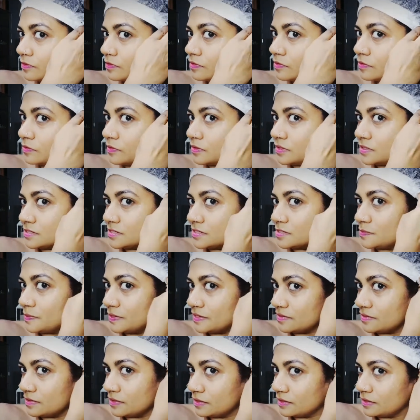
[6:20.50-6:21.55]
this is
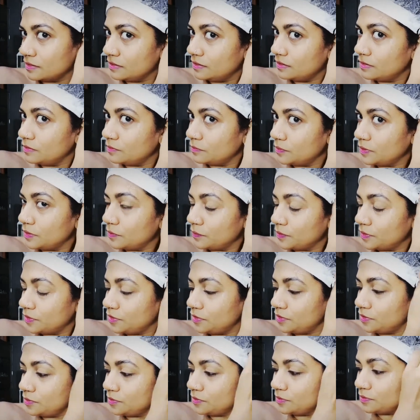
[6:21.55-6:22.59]
basically what you want to
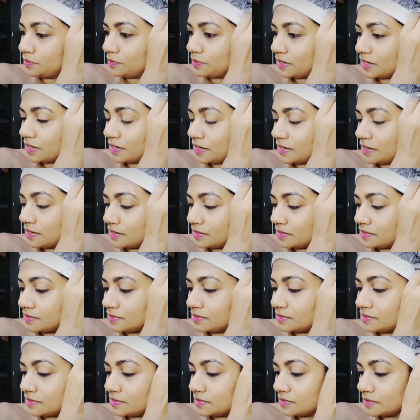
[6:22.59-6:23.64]
do,
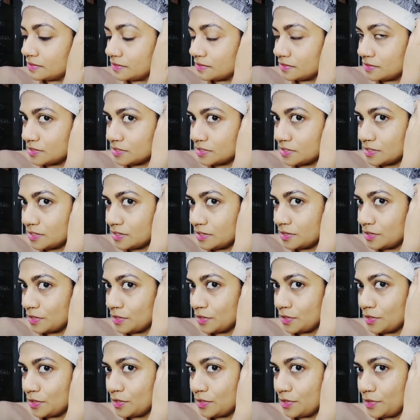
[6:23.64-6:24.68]
and
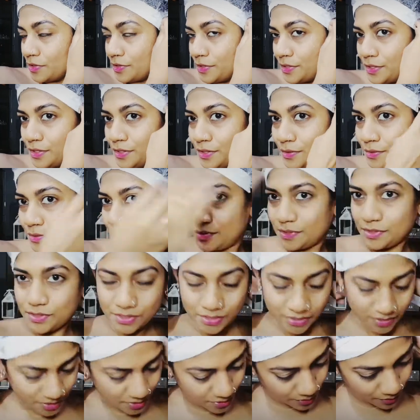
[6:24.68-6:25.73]
you can
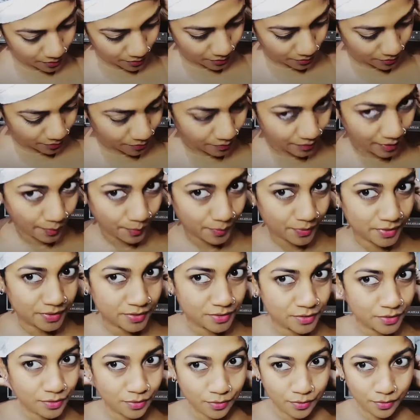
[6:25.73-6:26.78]
just wrap
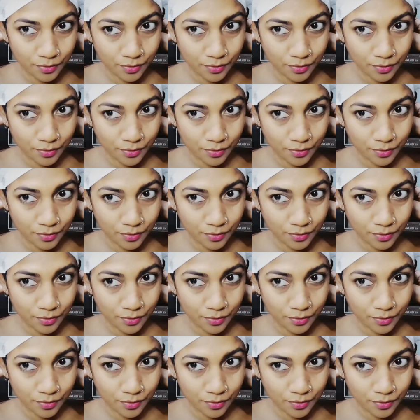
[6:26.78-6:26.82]
it